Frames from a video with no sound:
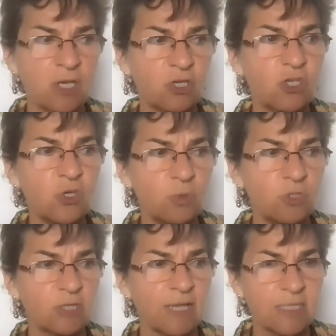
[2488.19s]
a
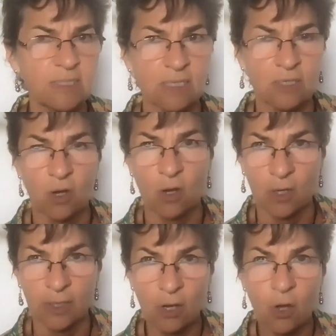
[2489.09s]
huge lesson
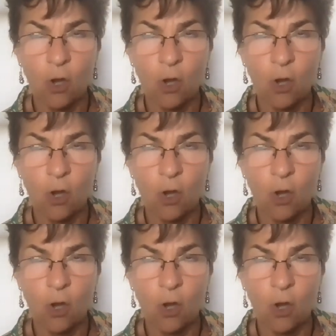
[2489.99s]
on,